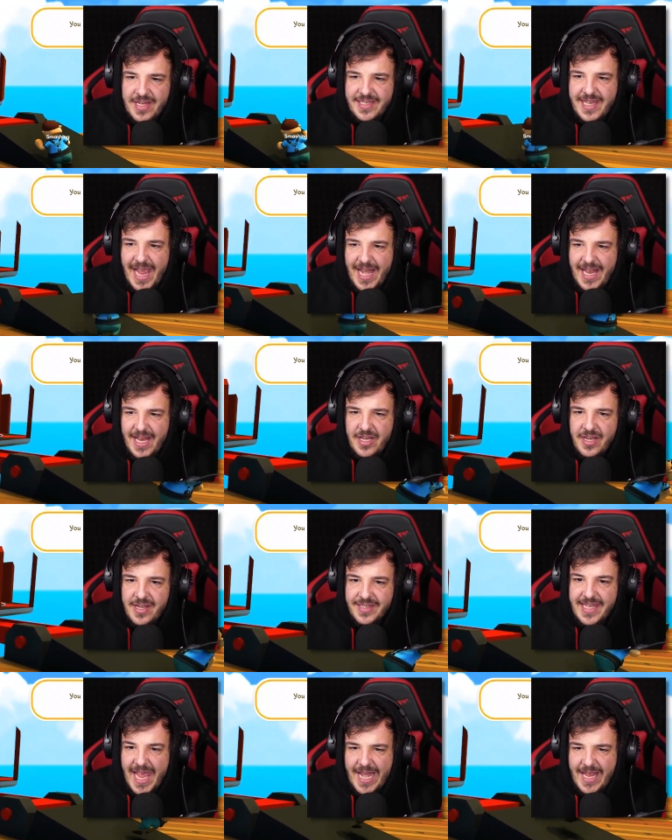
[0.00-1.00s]
Get in.
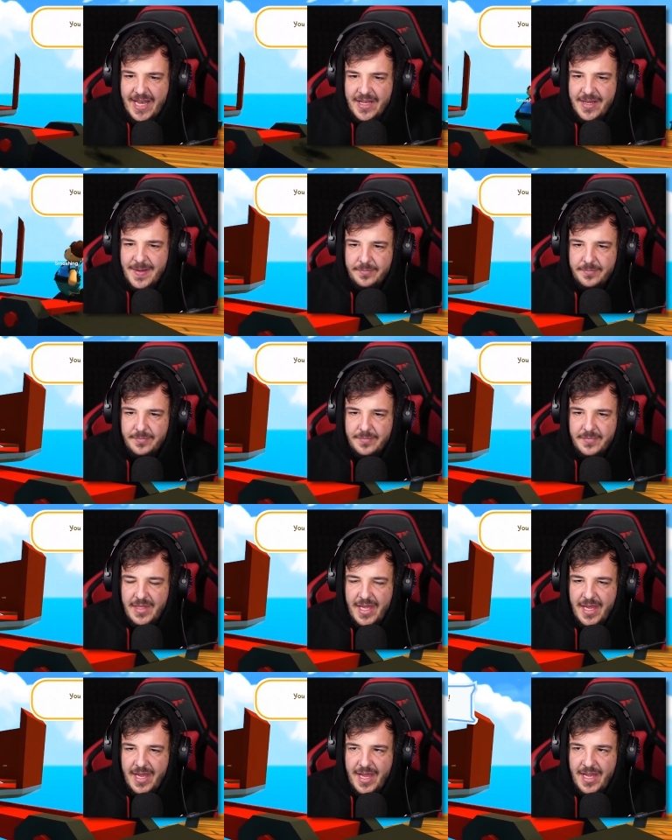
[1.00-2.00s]
Get in.
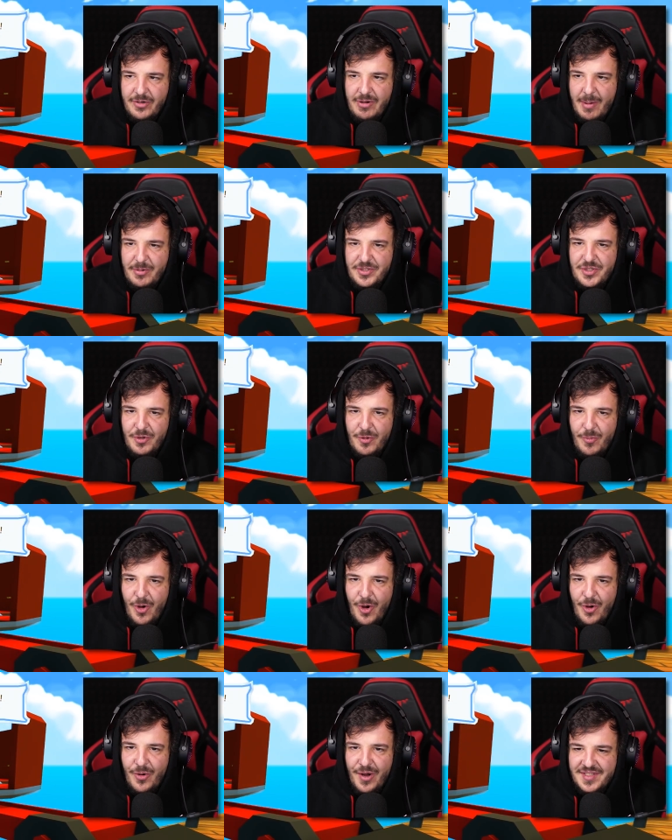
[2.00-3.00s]
Uh, and grab onto a
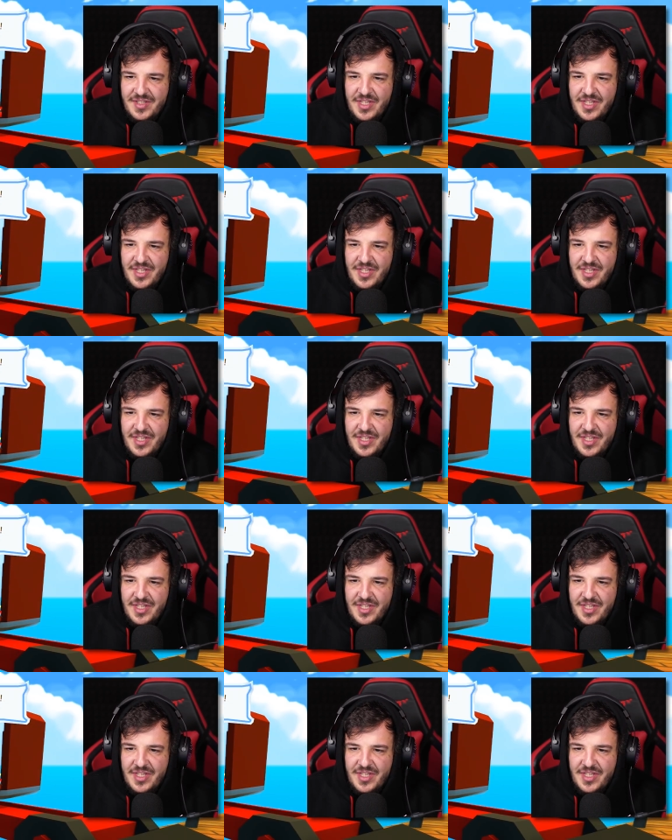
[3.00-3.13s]
wall.